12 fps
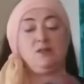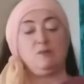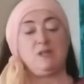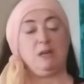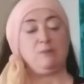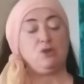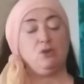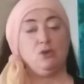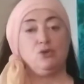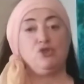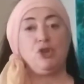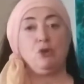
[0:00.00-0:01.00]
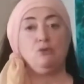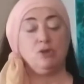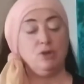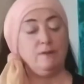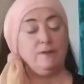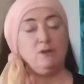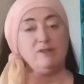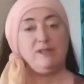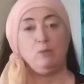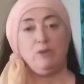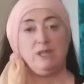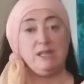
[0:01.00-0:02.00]
sometimes called. Don't confuse
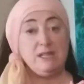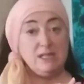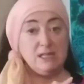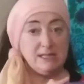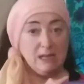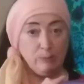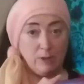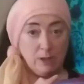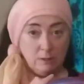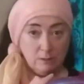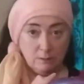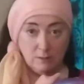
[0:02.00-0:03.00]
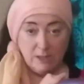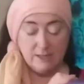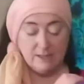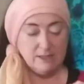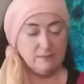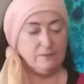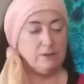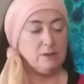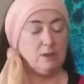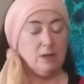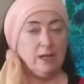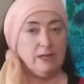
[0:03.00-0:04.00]
it with the Indian tabla, it's a
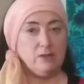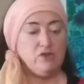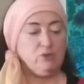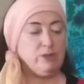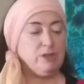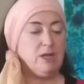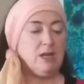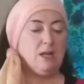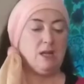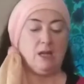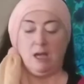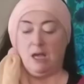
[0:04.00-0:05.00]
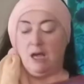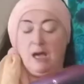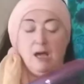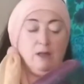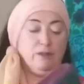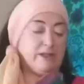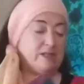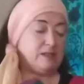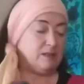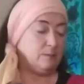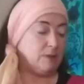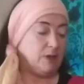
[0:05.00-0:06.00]
different instrument.
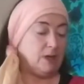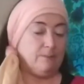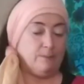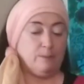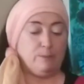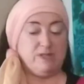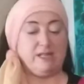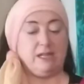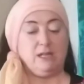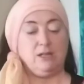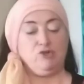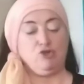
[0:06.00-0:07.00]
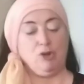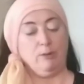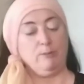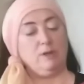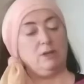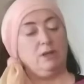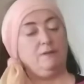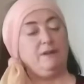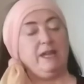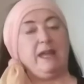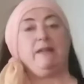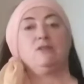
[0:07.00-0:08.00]
This particular drum,
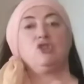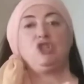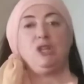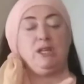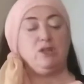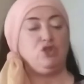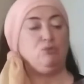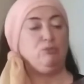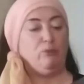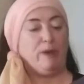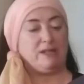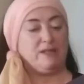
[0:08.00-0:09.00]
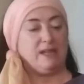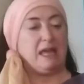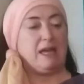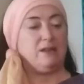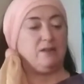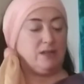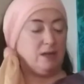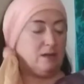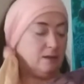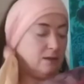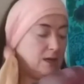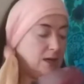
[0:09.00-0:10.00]
lovely Gail Sheard, who moved back to Canada,
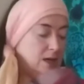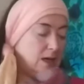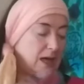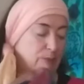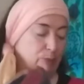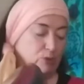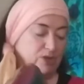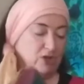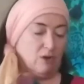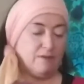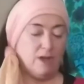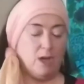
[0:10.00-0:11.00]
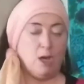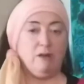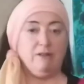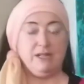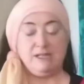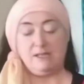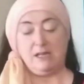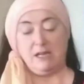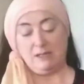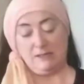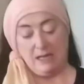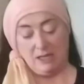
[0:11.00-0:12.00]
I bought it off her, and
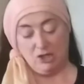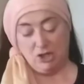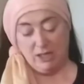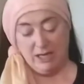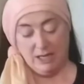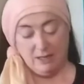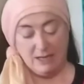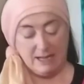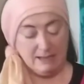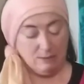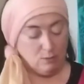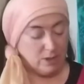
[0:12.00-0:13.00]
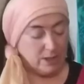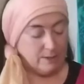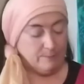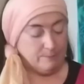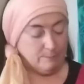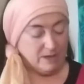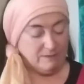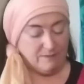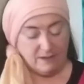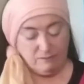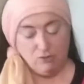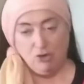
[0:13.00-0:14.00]
it's actually now my
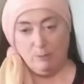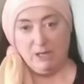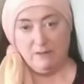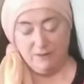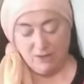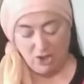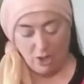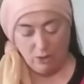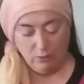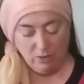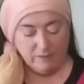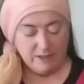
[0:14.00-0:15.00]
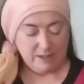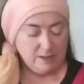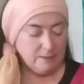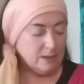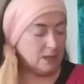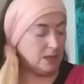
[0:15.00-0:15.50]
favourite drum. I love the tone of it.